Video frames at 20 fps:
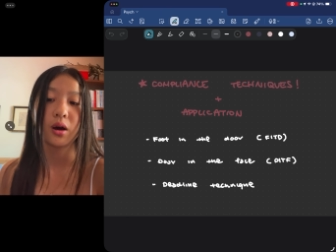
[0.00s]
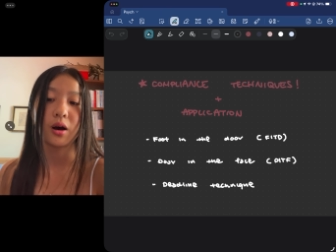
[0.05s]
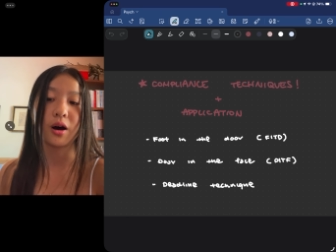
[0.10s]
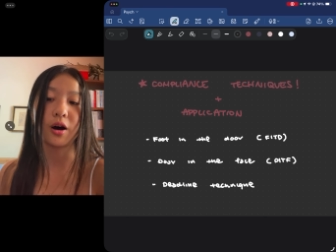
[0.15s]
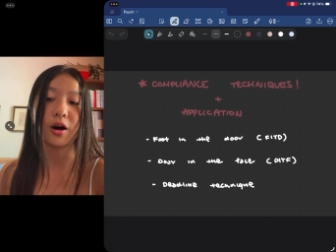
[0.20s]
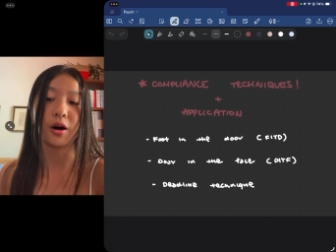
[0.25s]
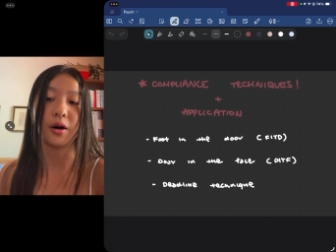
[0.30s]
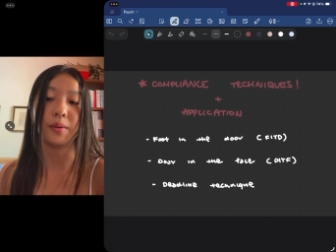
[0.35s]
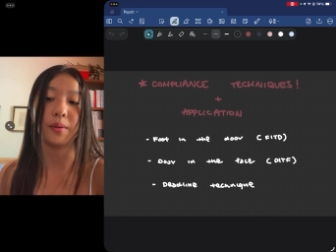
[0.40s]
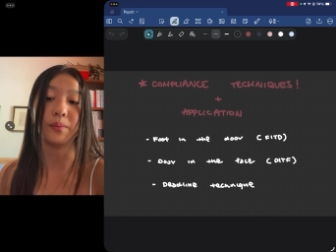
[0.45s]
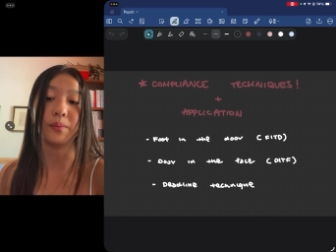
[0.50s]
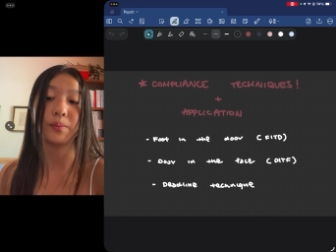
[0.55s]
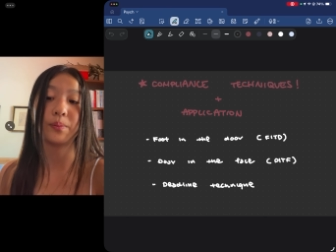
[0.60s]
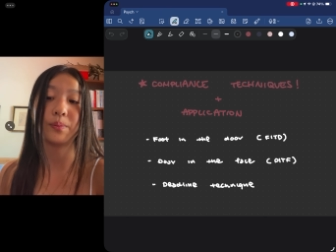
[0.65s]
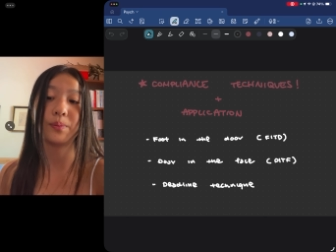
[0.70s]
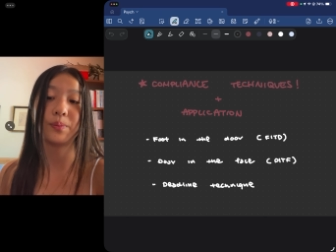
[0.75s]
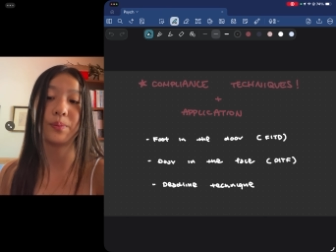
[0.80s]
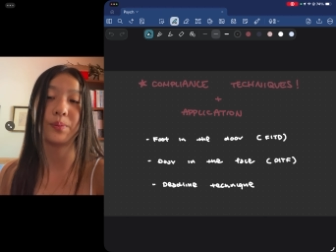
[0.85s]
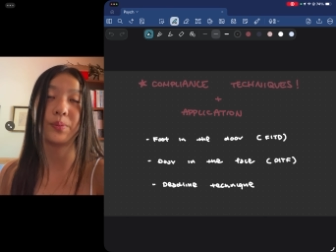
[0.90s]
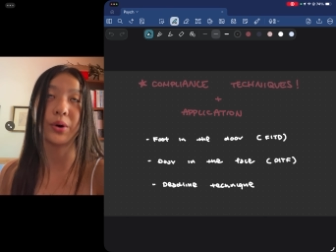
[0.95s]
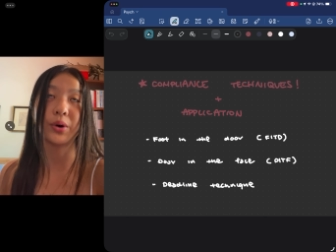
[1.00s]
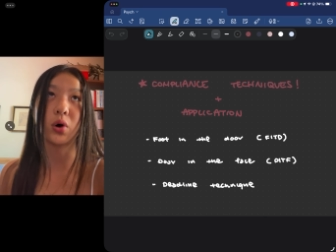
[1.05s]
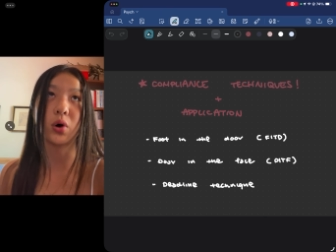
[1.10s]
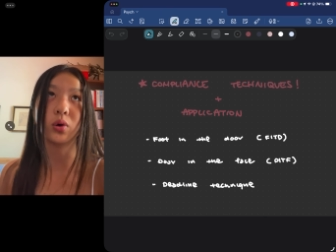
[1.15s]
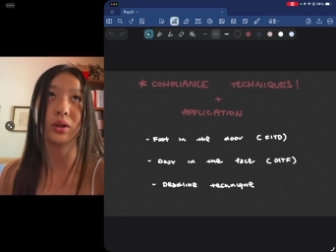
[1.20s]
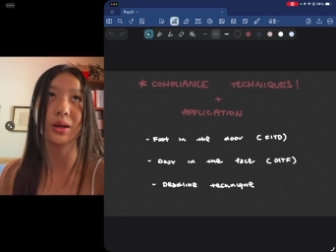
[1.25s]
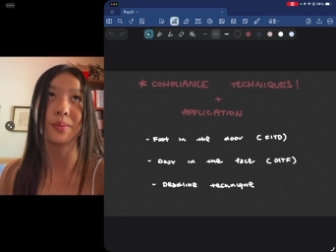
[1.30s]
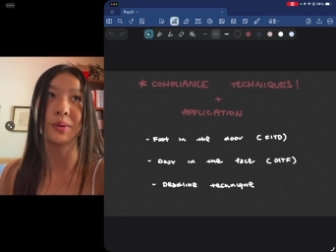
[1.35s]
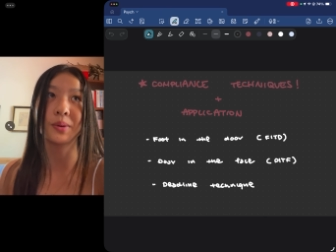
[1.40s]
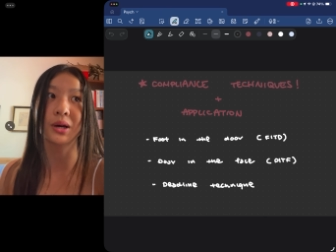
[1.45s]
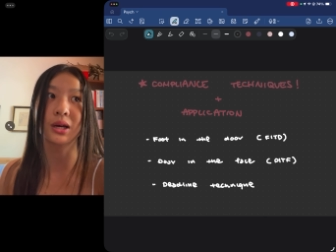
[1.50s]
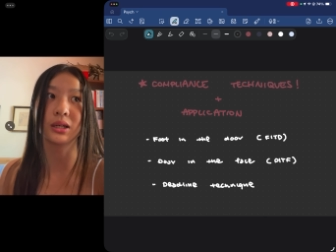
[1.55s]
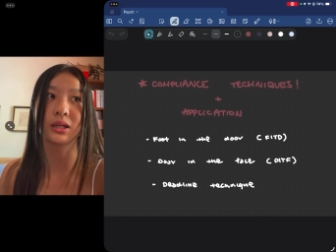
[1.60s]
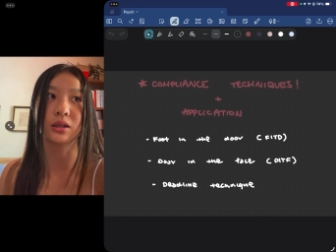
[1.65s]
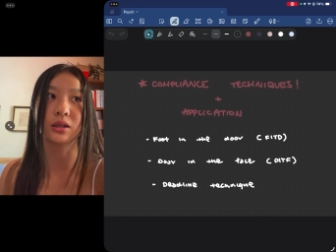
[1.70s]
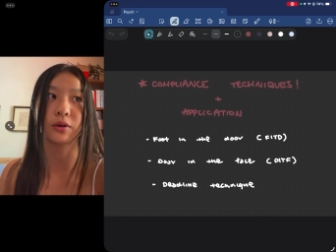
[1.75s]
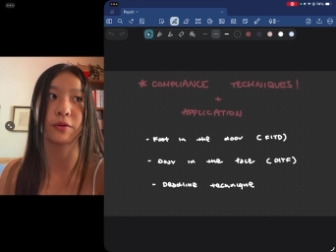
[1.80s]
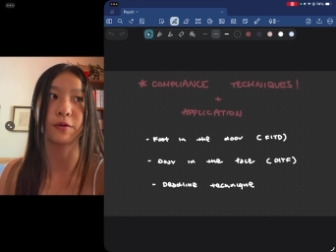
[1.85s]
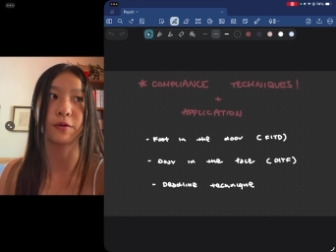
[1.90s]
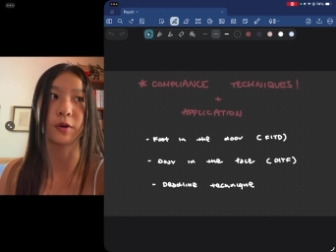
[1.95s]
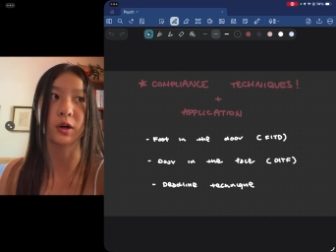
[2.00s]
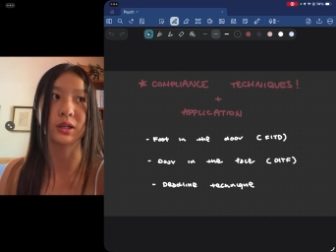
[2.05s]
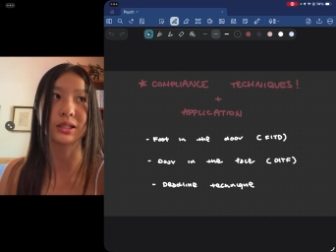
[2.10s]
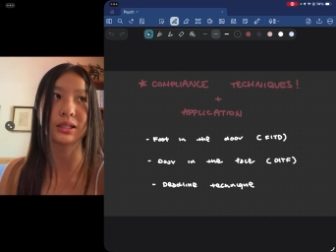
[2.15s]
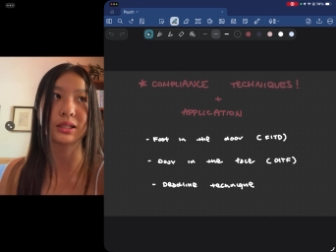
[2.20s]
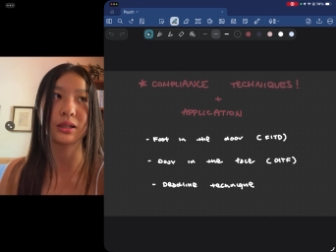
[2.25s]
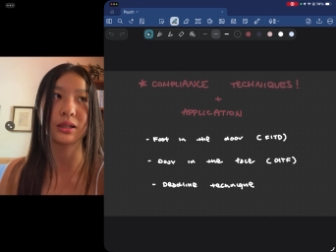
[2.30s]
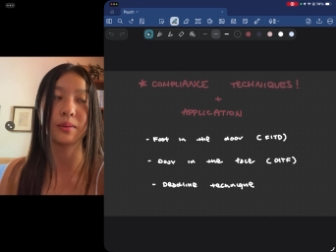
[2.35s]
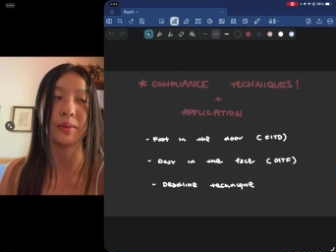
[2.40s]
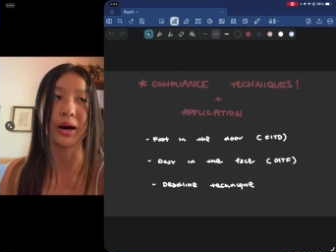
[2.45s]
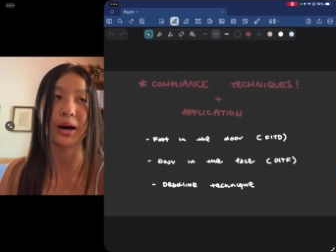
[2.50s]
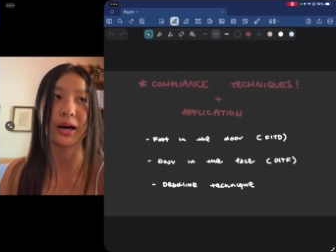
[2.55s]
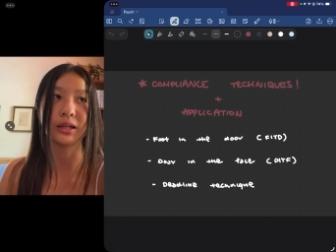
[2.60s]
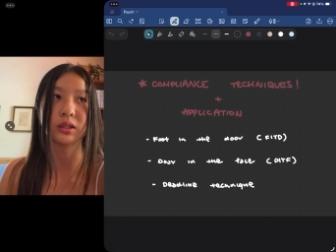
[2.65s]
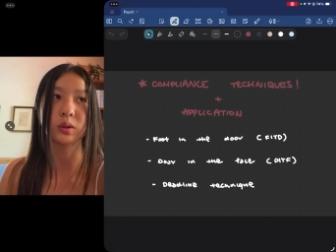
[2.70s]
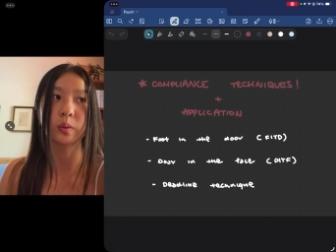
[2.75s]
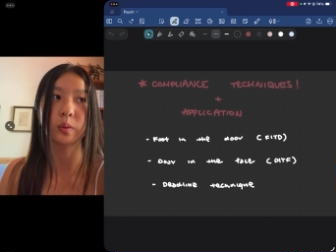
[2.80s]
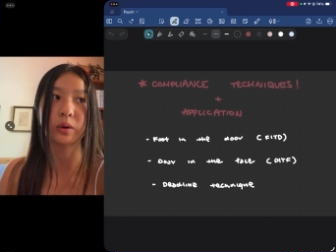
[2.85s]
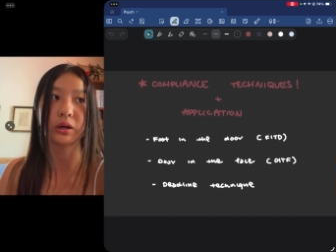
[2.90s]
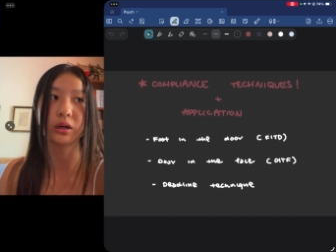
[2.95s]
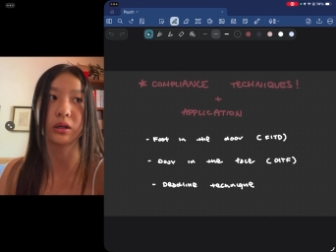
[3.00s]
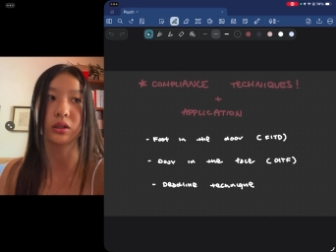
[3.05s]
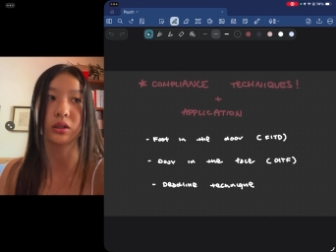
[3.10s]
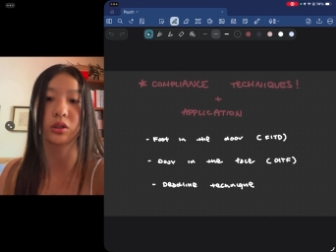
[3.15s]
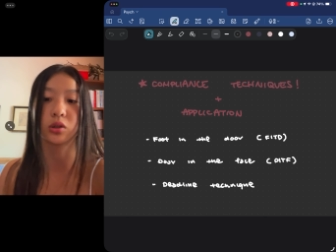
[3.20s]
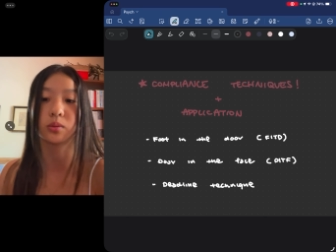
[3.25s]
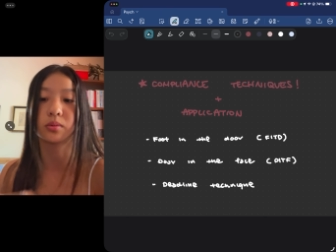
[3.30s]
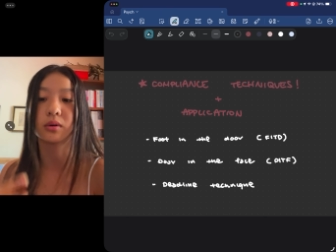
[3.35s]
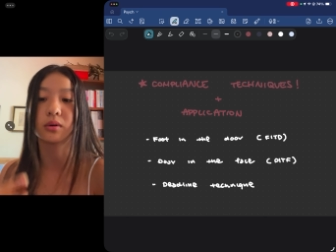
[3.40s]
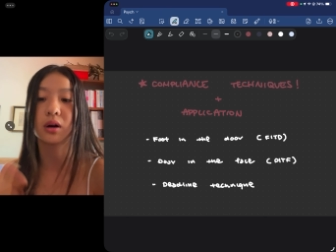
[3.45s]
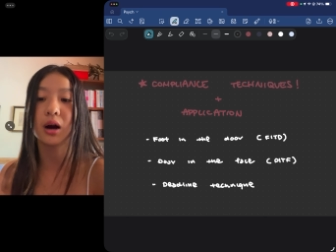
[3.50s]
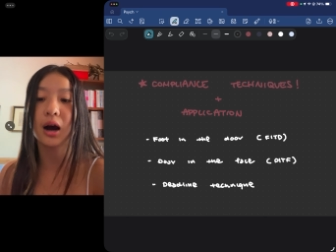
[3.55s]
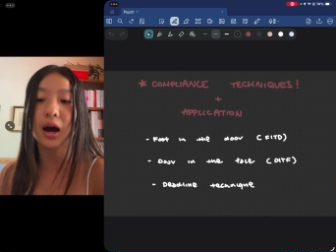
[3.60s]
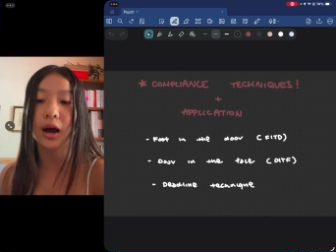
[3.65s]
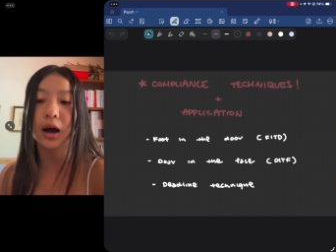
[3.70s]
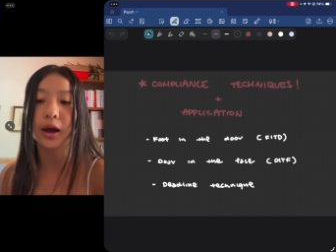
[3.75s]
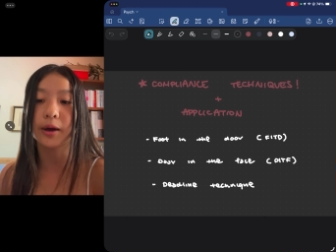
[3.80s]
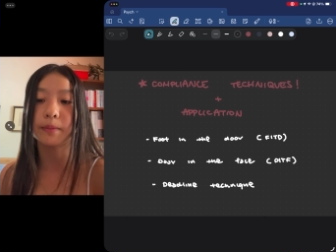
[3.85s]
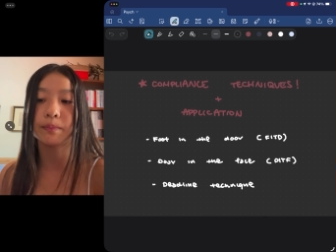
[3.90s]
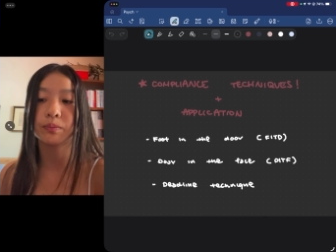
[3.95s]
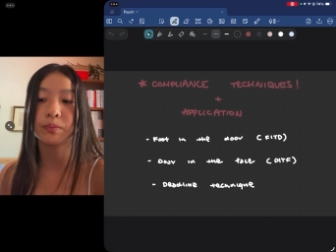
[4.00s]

but only because your first demands were super high.